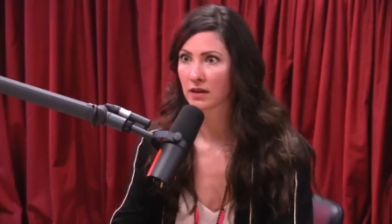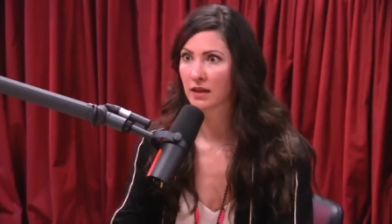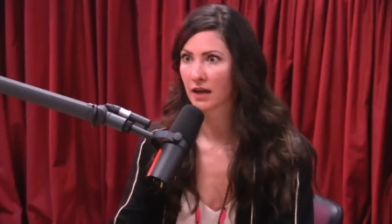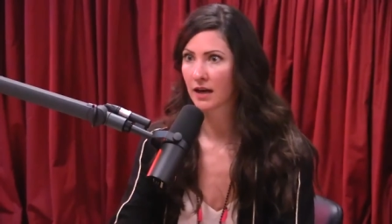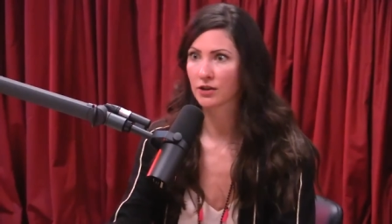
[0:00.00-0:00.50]
that
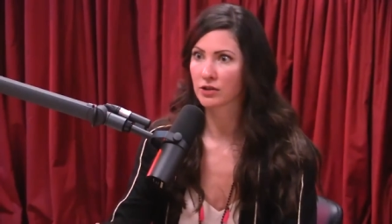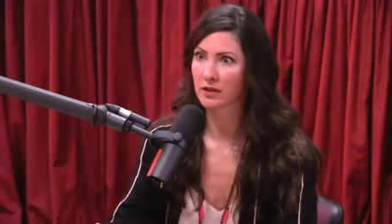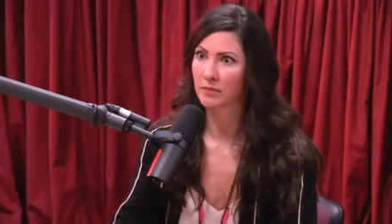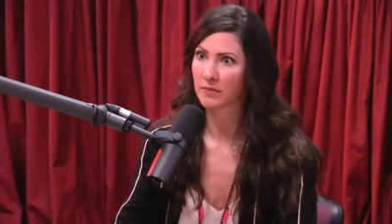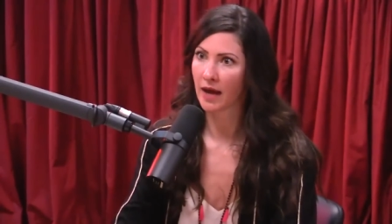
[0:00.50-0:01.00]
that
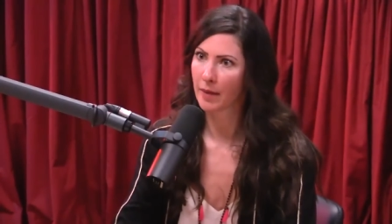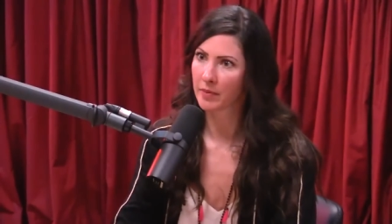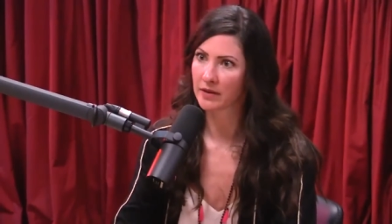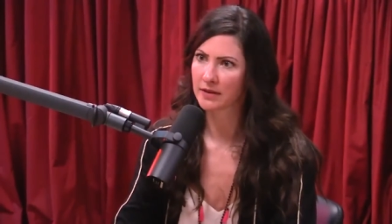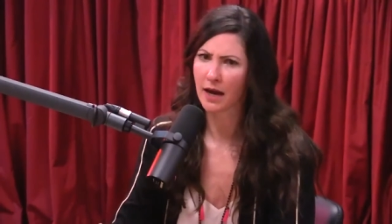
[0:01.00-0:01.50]
actually
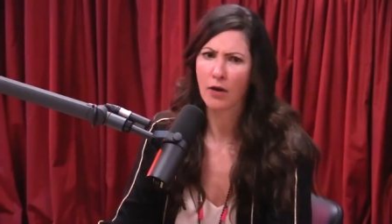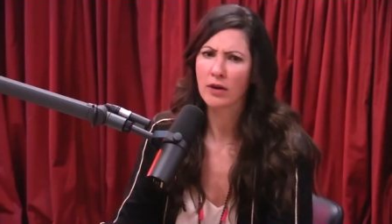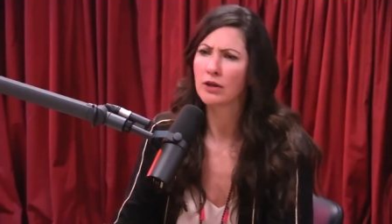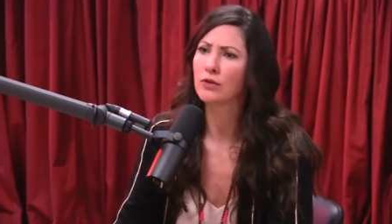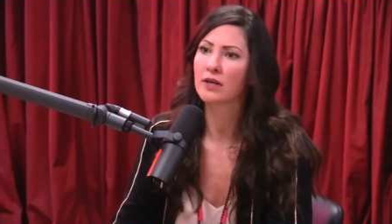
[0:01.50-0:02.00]
happens. How
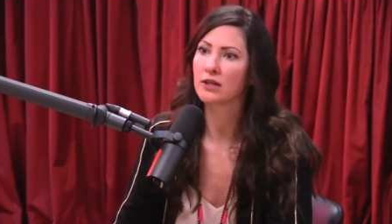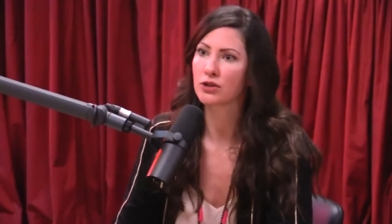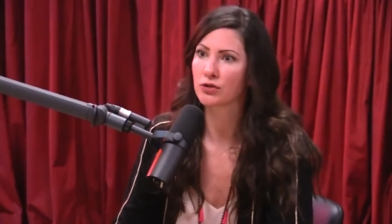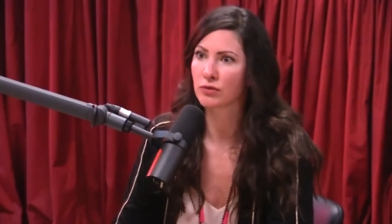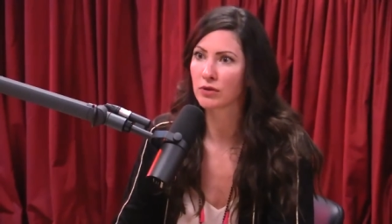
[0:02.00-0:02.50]
can you
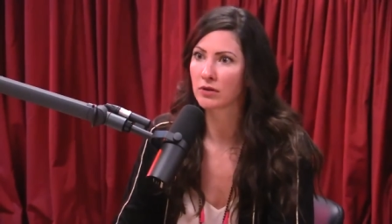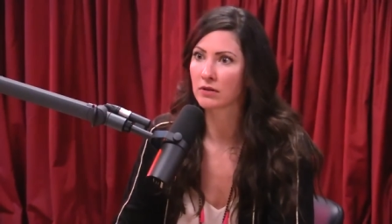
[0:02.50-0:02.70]
control